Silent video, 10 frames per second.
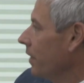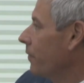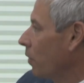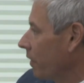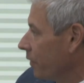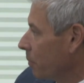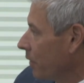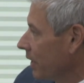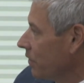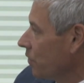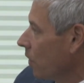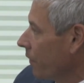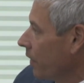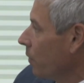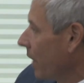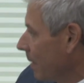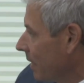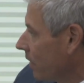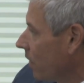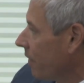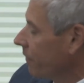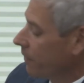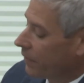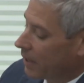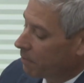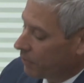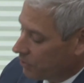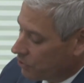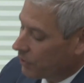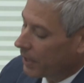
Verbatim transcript: Fore River Bridge yes, over in Weymouth off yes, of uh, Bridge Street.